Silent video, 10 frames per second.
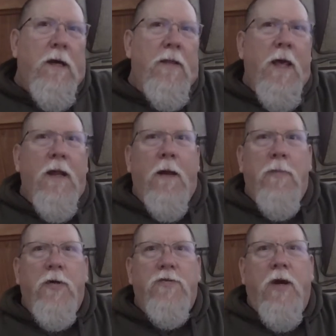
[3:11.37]
And then I
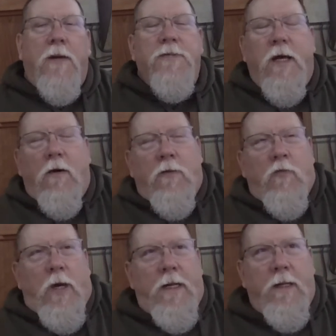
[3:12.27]
put traps out
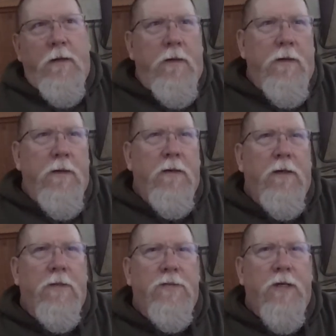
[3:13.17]
and waited,
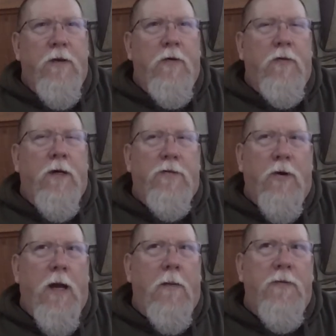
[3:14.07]
and so I
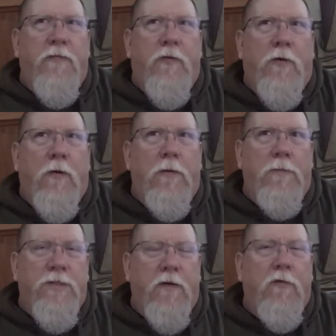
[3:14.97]
trapped for
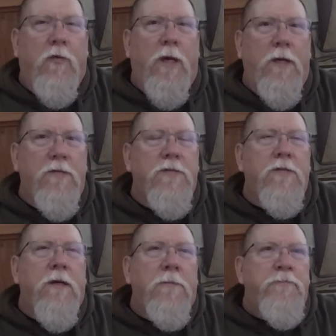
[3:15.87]
several
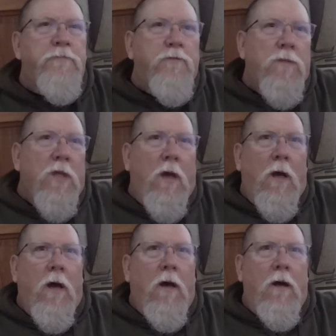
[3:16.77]
weeks.
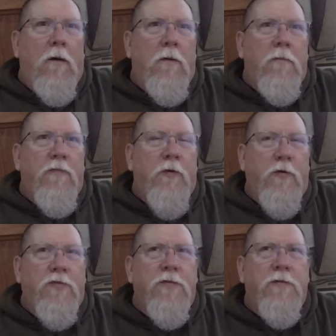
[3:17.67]
Uh,
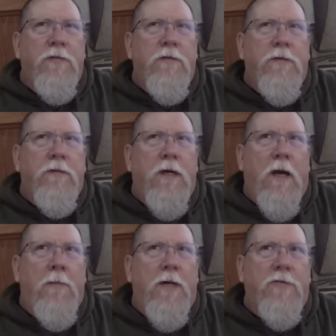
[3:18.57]
first
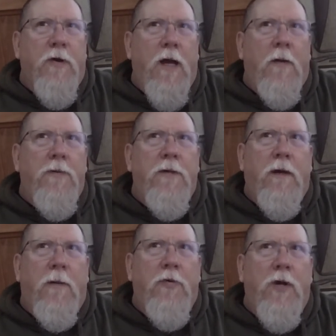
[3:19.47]
time I trapped,
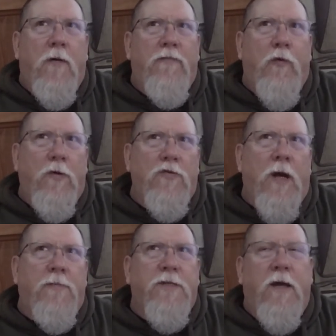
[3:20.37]
I put out four
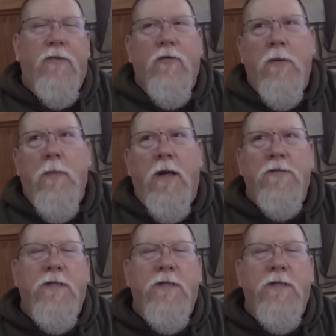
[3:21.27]
traps, got three mice.